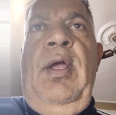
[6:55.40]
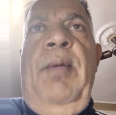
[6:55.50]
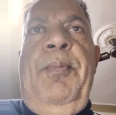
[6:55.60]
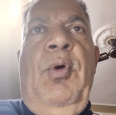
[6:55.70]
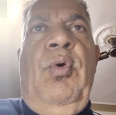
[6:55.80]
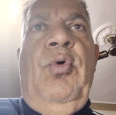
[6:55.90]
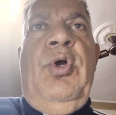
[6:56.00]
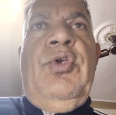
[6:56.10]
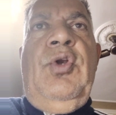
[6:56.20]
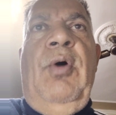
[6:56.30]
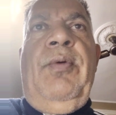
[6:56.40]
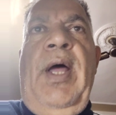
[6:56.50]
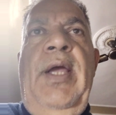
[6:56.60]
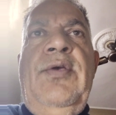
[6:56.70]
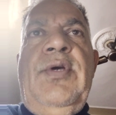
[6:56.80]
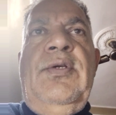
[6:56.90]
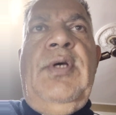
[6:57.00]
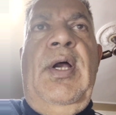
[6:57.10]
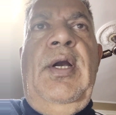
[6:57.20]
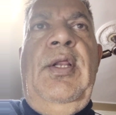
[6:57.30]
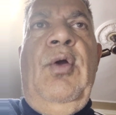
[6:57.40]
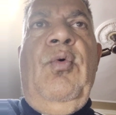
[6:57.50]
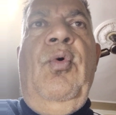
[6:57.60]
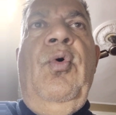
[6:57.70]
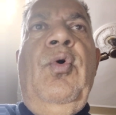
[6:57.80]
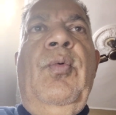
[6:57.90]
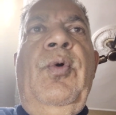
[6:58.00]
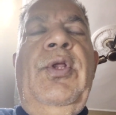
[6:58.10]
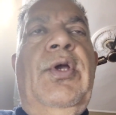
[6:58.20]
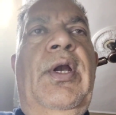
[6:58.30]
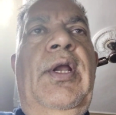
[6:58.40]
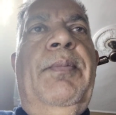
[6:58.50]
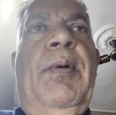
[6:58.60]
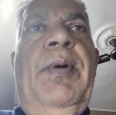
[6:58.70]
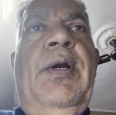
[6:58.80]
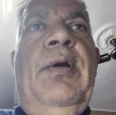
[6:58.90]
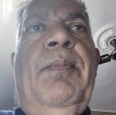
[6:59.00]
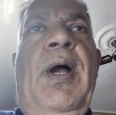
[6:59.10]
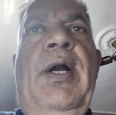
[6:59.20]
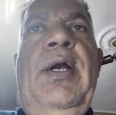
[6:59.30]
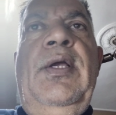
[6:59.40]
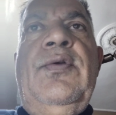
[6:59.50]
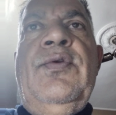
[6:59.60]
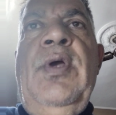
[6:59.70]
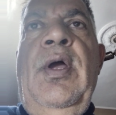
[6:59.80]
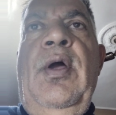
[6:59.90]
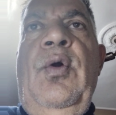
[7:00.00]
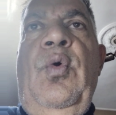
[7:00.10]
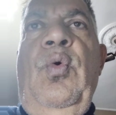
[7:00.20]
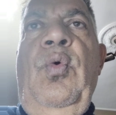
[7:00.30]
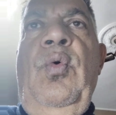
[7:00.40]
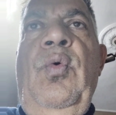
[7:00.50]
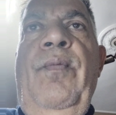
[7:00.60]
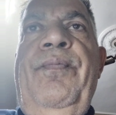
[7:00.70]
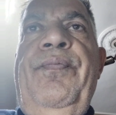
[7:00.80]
a pure question of law is concerned, the court would generally permit parties to